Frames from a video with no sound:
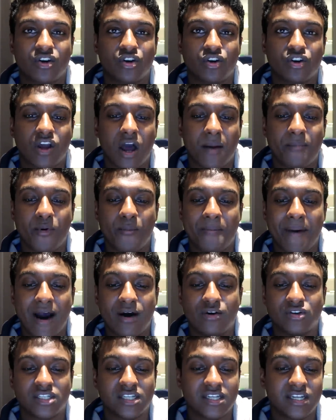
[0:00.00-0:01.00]
a good couple
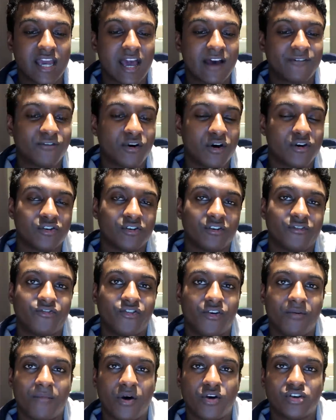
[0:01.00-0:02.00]
battles in the air
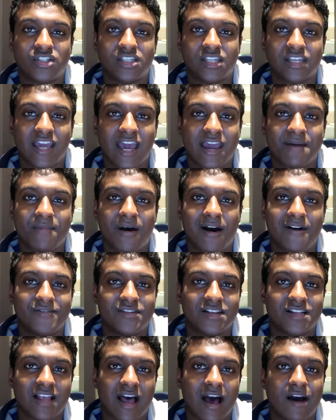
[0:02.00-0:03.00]
for most of the game, but
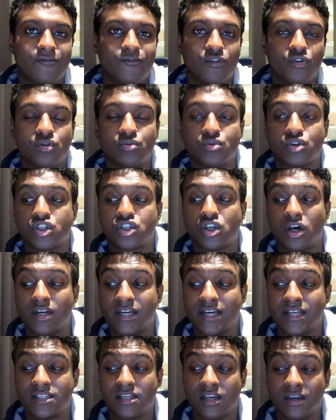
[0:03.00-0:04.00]
other than that, I thought he was
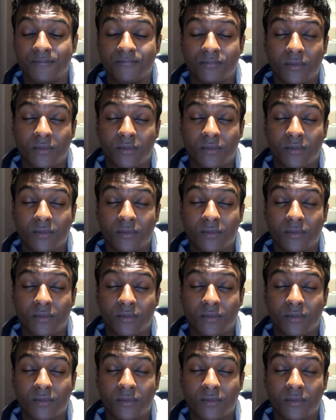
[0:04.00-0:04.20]
solid.